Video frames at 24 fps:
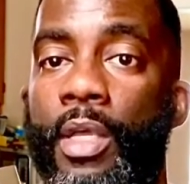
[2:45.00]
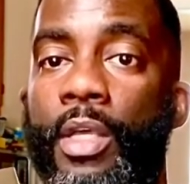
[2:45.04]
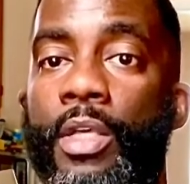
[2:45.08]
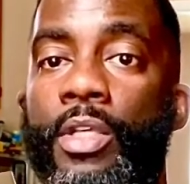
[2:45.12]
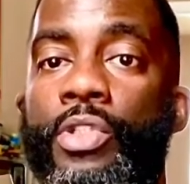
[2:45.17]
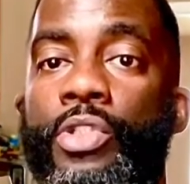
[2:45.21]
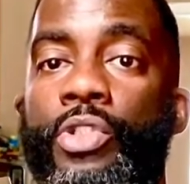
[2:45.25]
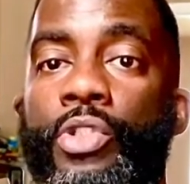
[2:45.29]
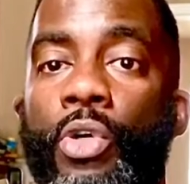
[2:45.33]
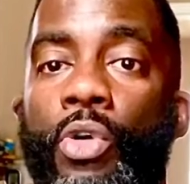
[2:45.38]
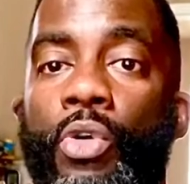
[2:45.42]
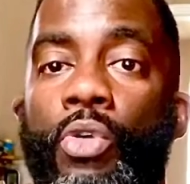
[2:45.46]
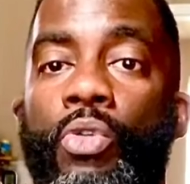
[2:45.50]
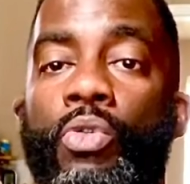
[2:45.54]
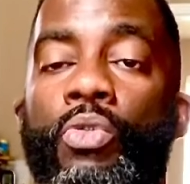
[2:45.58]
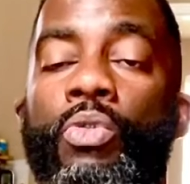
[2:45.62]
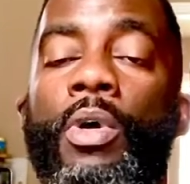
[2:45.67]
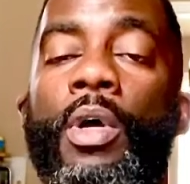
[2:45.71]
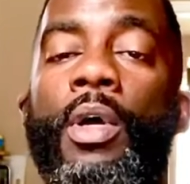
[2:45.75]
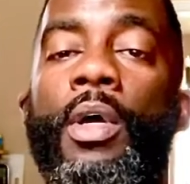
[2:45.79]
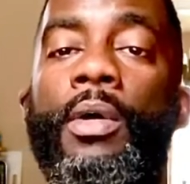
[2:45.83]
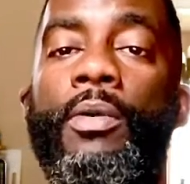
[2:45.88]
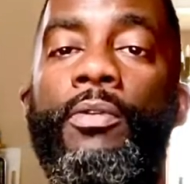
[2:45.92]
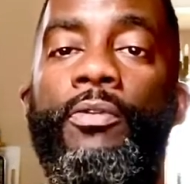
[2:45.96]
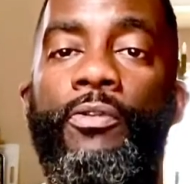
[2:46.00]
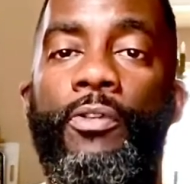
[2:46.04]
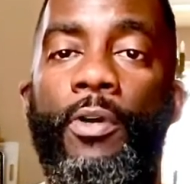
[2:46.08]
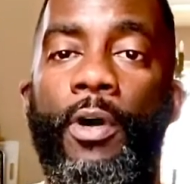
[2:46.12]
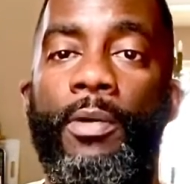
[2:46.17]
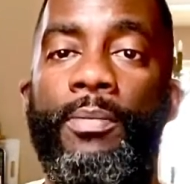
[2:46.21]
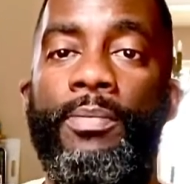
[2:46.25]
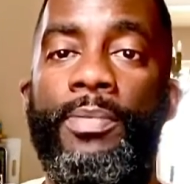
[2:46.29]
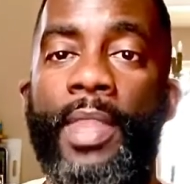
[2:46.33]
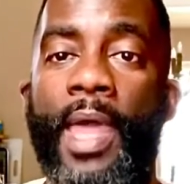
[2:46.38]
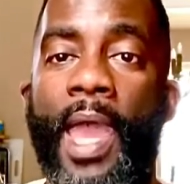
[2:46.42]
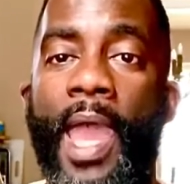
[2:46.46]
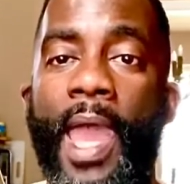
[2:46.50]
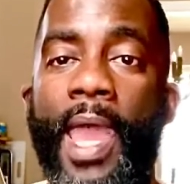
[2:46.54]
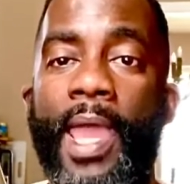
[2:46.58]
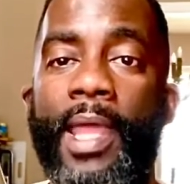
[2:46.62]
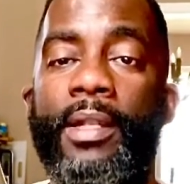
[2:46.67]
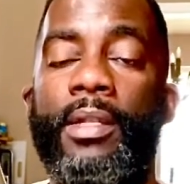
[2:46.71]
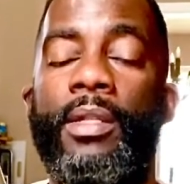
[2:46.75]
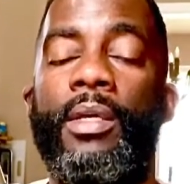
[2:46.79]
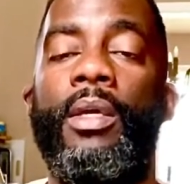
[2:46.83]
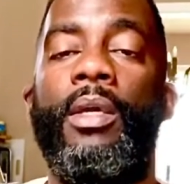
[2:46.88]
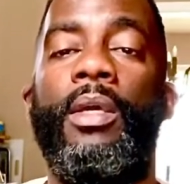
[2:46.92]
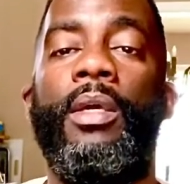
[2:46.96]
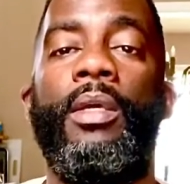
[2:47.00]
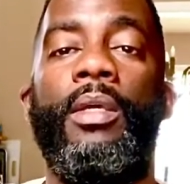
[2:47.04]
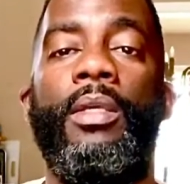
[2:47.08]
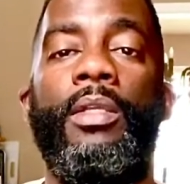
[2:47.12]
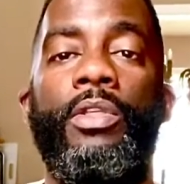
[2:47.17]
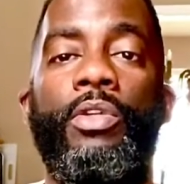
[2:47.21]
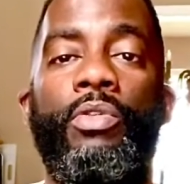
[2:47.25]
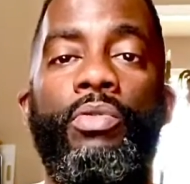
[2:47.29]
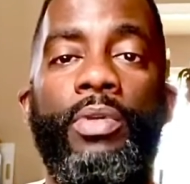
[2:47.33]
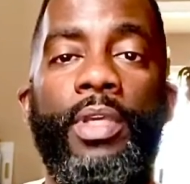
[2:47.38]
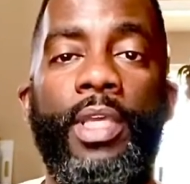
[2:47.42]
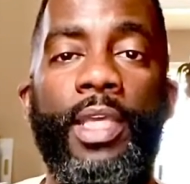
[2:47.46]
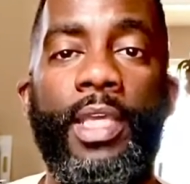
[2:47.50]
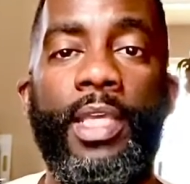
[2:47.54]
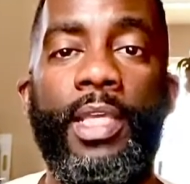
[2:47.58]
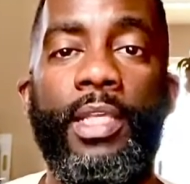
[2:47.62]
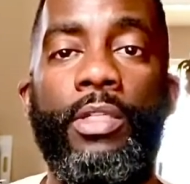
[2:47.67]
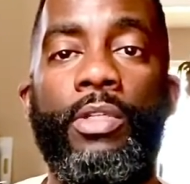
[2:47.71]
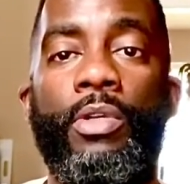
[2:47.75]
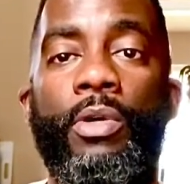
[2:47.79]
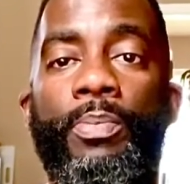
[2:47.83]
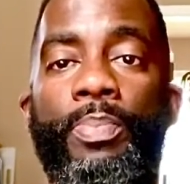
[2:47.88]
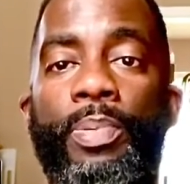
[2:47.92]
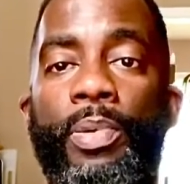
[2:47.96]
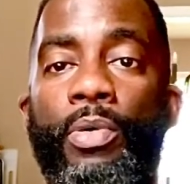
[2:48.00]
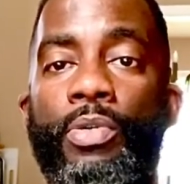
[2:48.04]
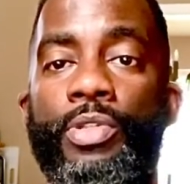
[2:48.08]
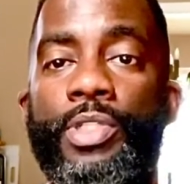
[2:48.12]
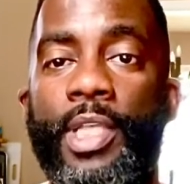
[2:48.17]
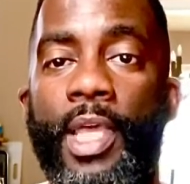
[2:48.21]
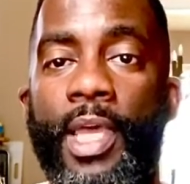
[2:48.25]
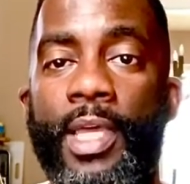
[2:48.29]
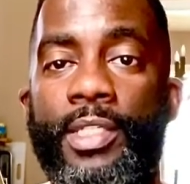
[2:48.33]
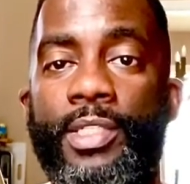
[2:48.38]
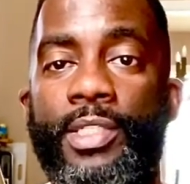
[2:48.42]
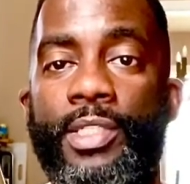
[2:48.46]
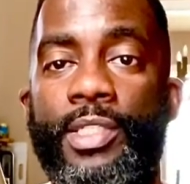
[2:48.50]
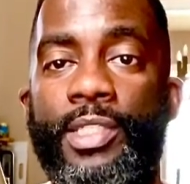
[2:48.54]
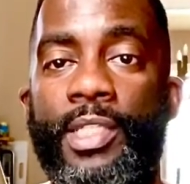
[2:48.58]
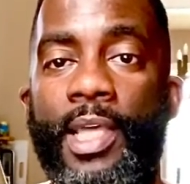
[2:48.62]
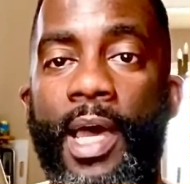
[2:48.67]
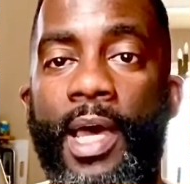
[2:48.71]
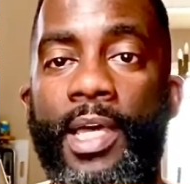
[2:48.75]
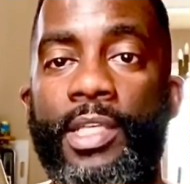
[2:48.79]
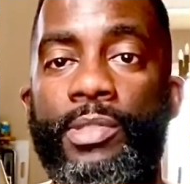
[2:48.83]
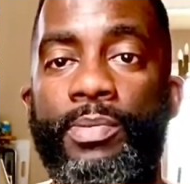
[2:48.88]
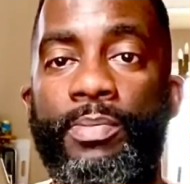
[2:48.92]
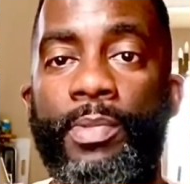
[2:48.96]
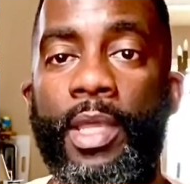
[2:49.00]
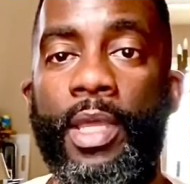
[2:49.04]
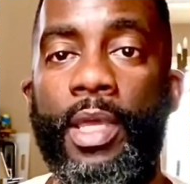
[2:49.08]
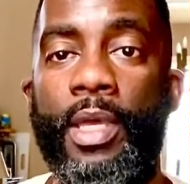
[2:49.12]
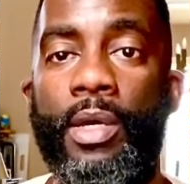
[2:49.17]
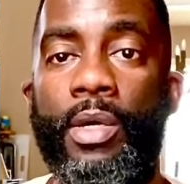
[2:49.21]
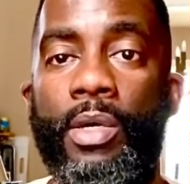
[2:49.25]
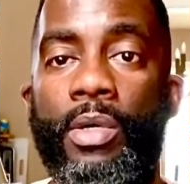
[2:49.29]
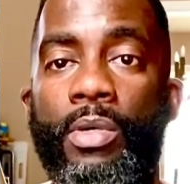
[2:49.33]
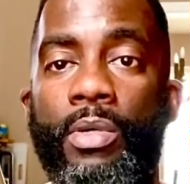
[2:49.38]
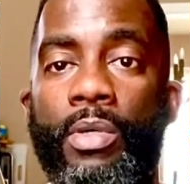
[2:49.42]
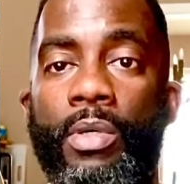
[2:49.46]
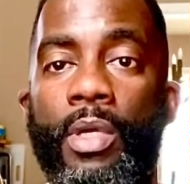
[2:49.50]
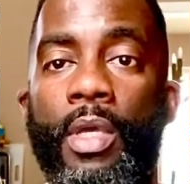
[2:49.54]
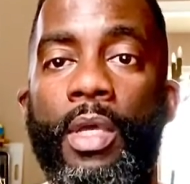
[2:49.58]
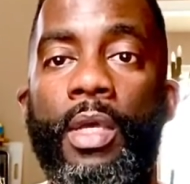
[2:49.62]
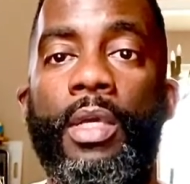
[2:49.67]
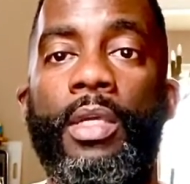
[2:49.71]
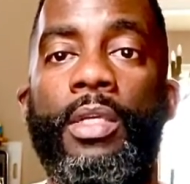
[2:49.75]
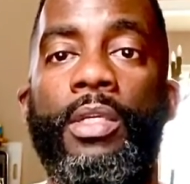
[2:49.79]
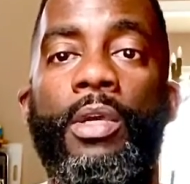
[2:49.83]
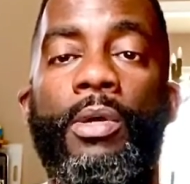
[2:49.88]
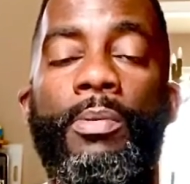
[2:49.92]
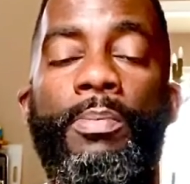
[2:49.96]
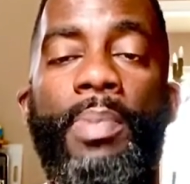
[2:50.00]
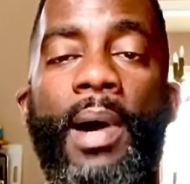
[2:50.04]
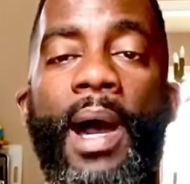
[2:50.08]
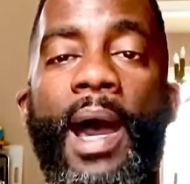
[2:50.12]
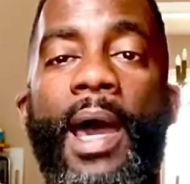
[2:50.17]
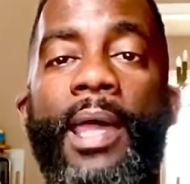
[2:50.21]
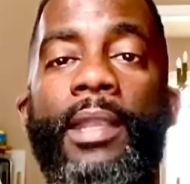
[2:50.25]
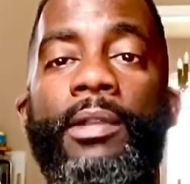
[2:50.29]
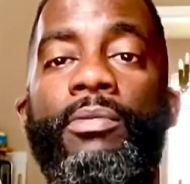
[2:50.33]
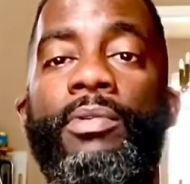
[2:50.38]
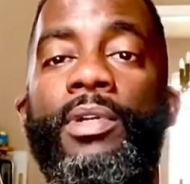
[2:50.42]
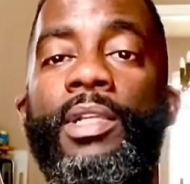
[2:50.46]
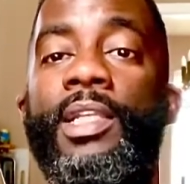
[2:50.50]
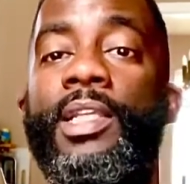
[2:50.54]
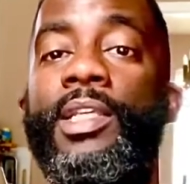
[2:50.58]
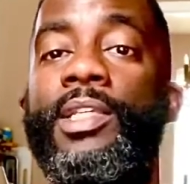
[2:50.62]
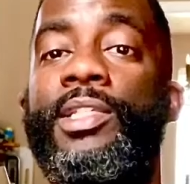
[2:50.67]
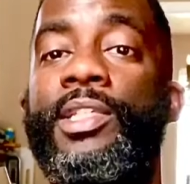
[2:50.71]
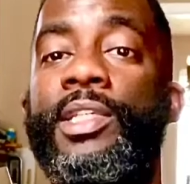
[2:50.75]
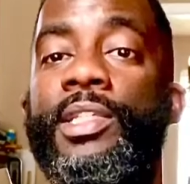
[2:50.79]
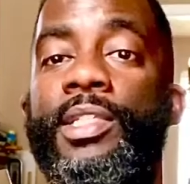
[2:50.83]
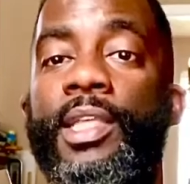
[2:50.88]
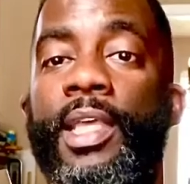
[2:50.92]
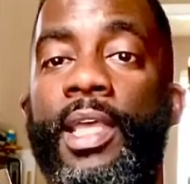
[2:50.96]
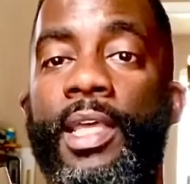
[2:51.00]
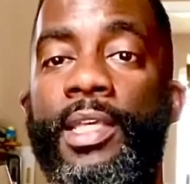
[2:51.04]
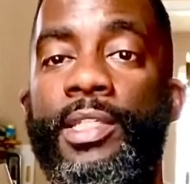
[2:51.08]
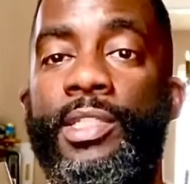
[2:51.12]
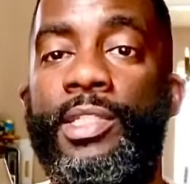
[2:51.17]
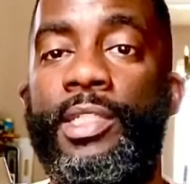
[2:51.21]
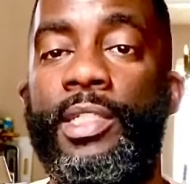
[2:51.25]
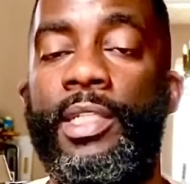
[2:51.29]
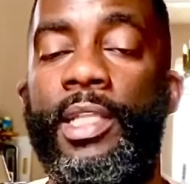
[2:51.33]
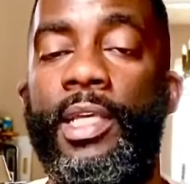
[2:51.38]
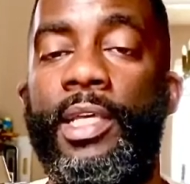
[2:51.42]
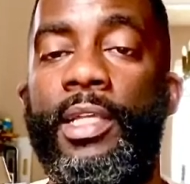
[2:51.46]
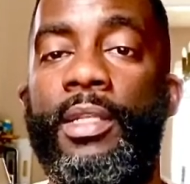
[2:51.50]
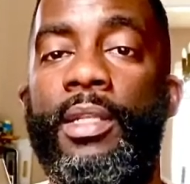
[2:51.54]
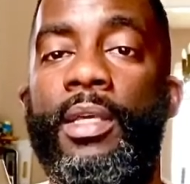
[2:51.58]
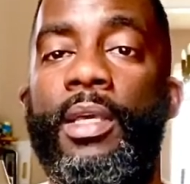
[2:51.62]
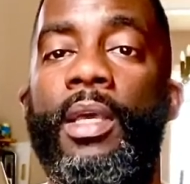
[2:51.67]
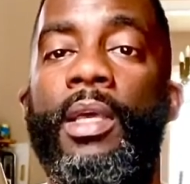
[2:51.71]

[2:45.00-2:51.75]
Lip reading: So from that, you eat your post-exercise meal, your body releases insulin.